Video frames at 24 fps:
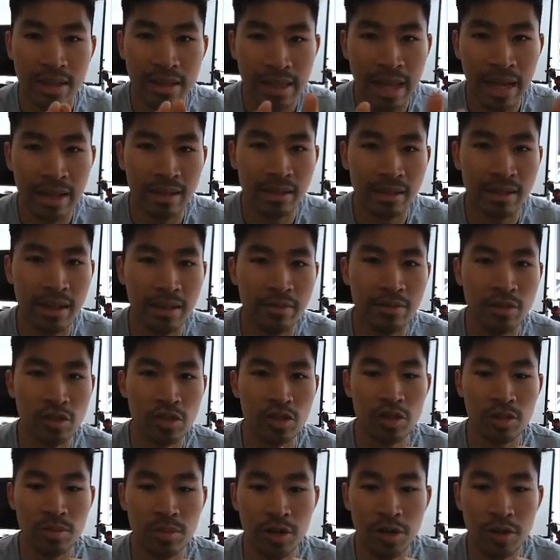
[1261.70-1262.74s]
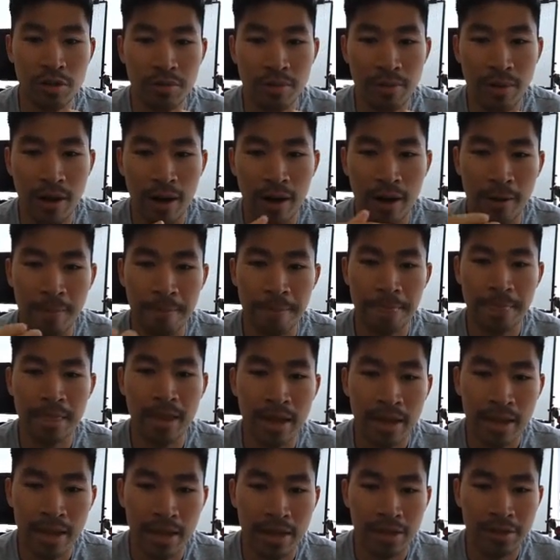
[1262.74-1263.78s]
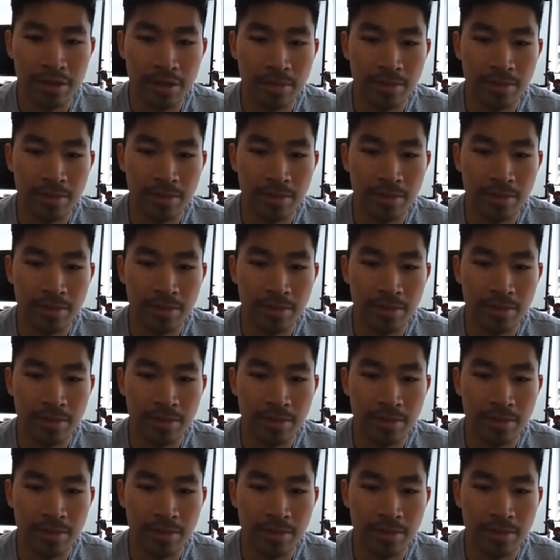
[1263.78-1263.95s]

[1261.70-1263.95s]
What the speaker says: 911 Turbo. Here's a